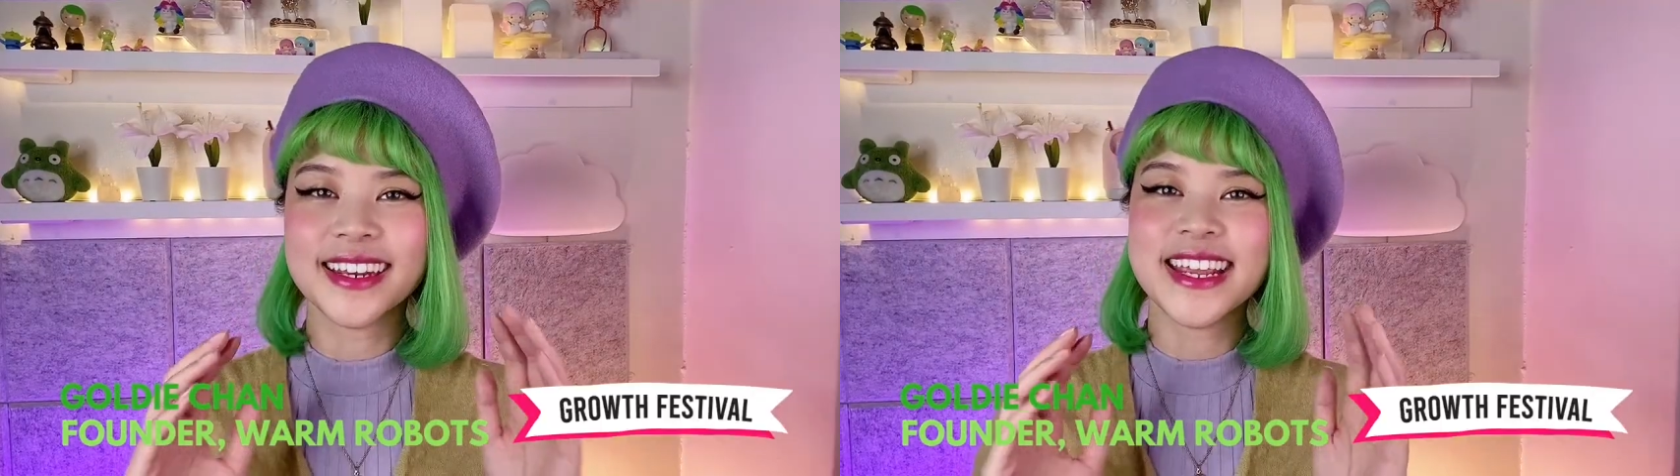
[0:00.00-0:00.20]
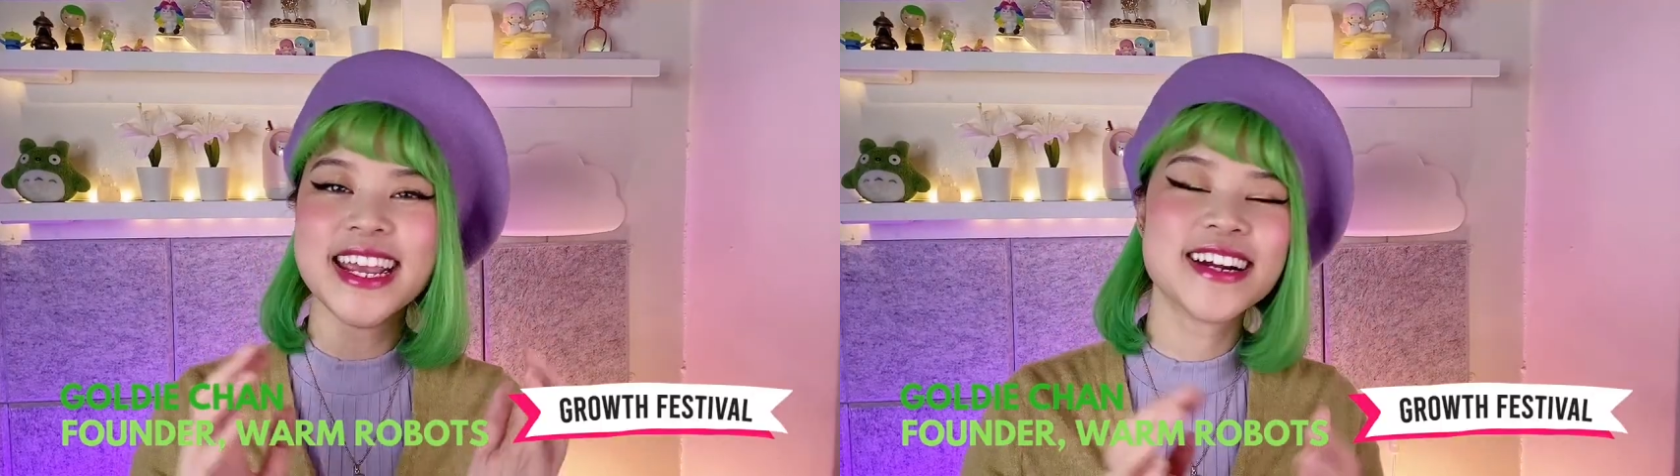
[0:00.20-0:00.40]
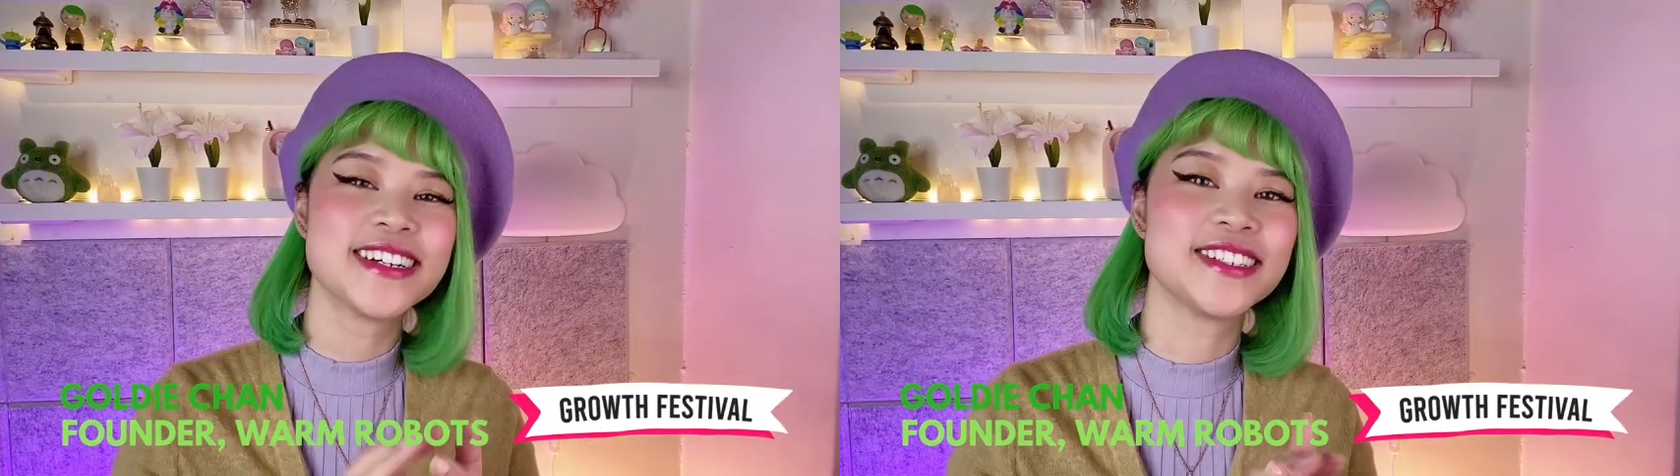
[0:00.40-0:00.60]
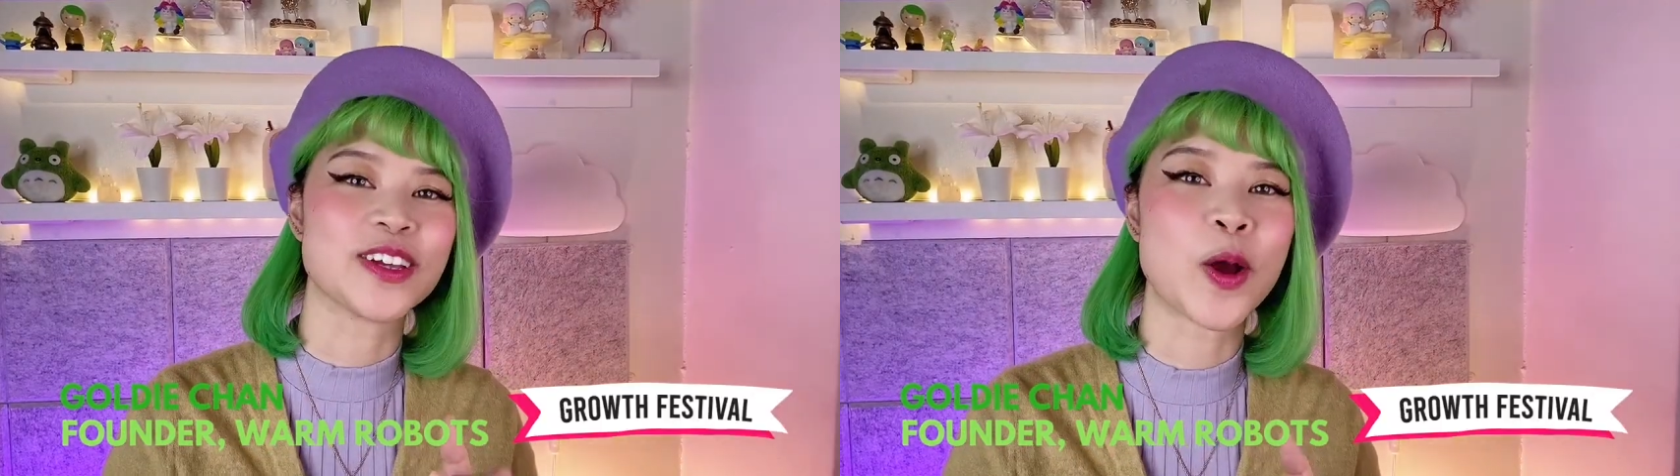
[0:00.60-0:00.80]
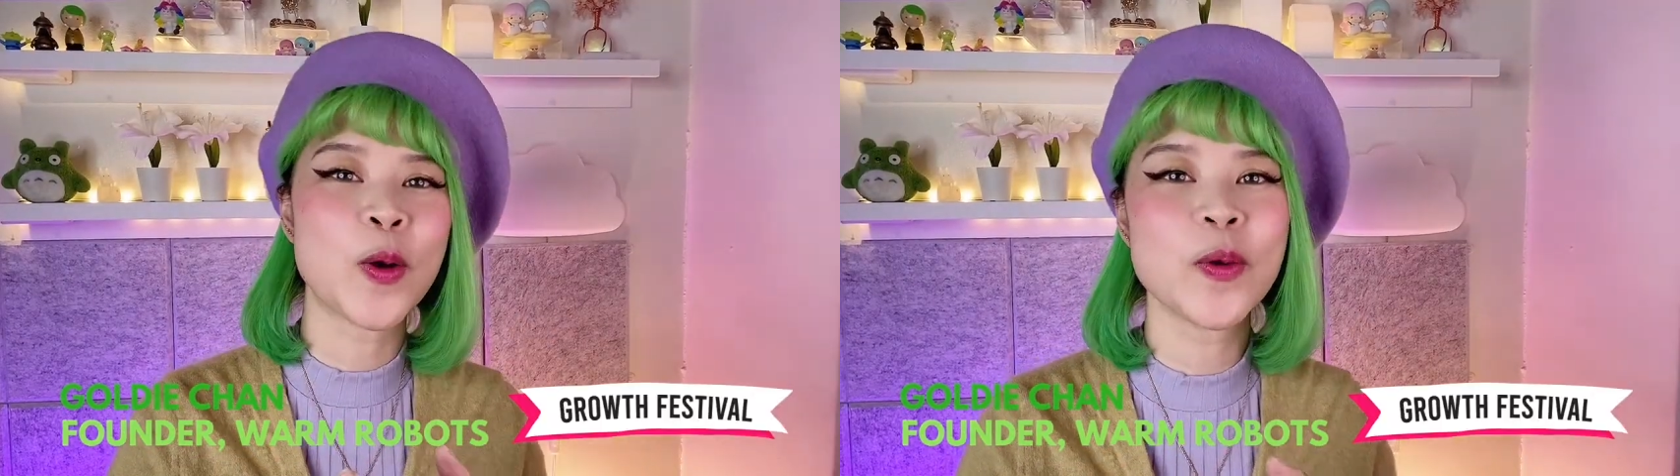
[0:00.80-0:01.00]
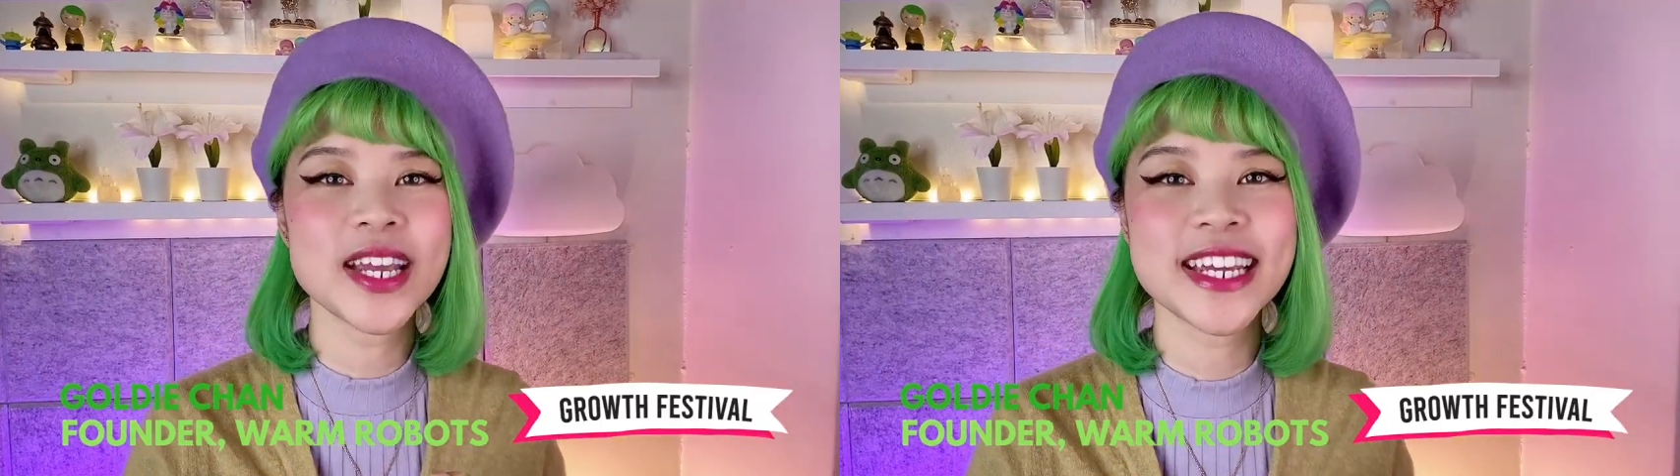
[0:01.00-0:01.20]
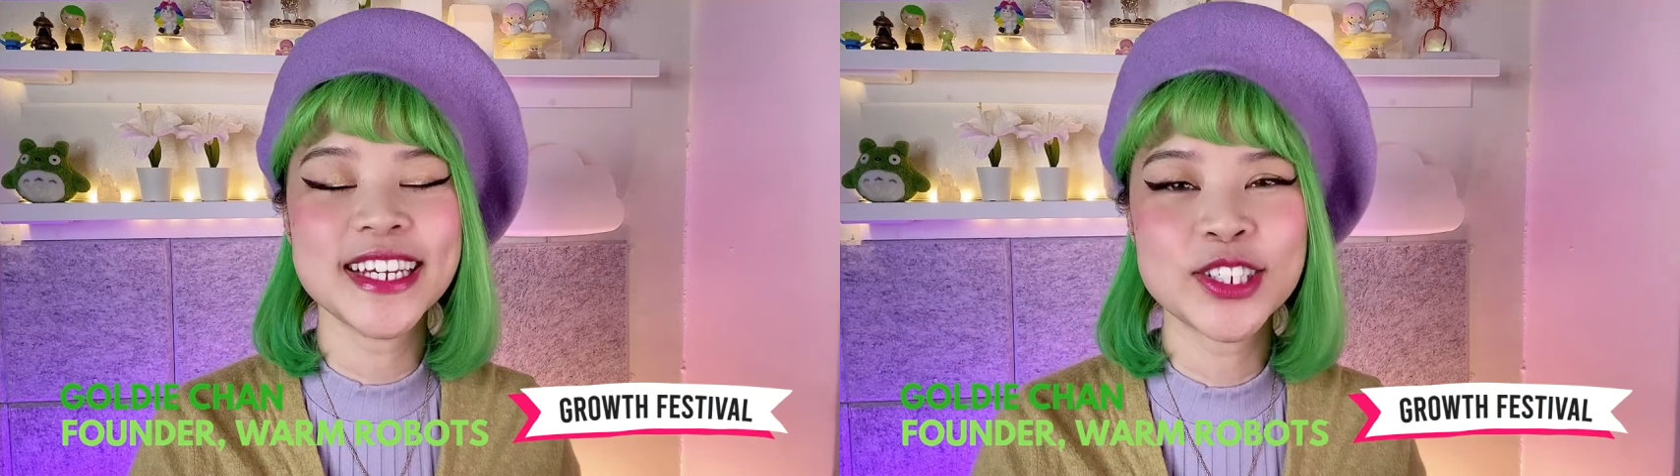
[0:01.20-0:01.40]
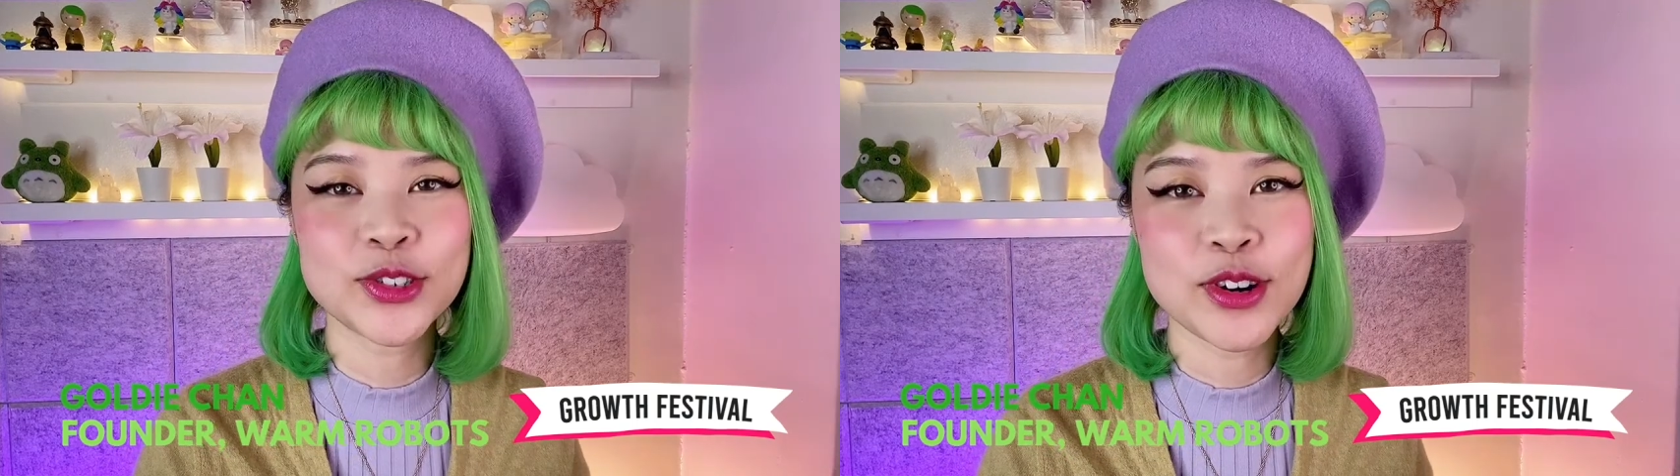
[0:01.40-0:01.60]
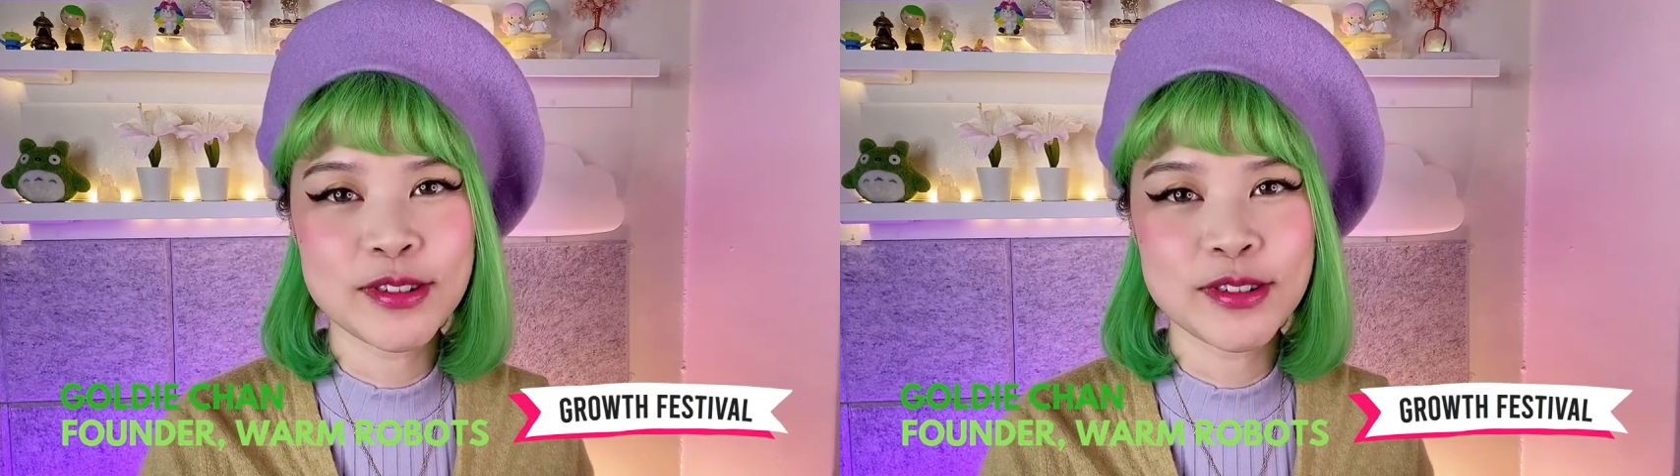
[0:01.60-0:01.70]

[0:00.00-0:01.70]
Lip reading: Here is a quick intro